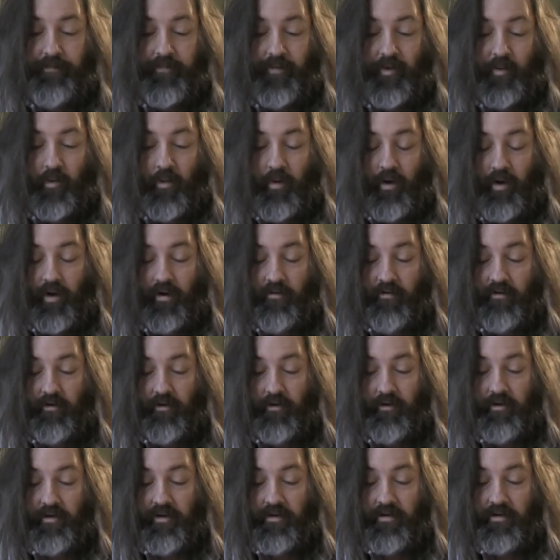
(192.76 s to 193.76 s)
Whatever.
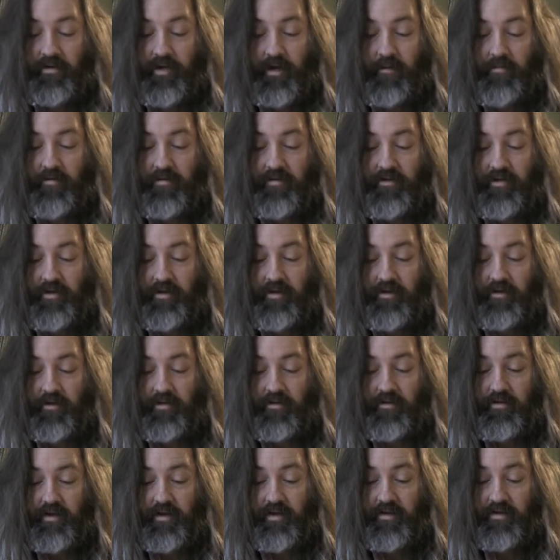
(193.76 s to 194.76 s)
The
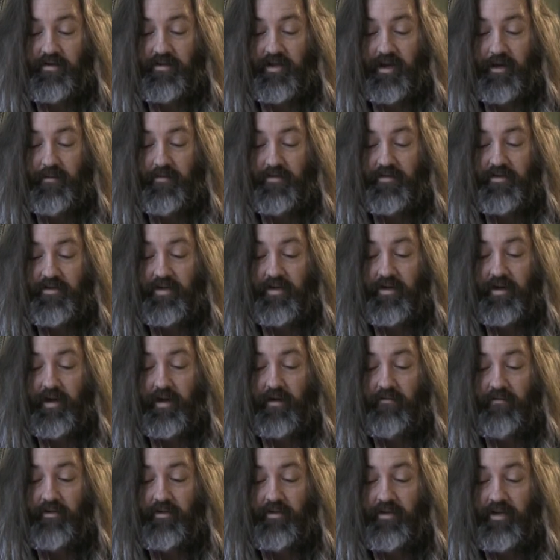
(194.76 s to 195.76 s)
establishing
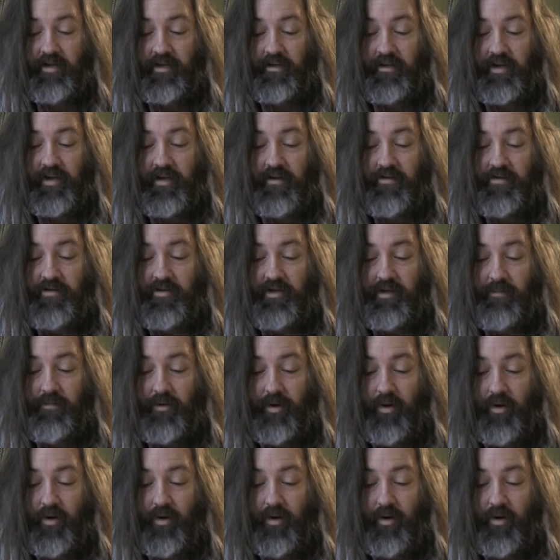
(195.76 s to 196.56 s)
of a dictatorship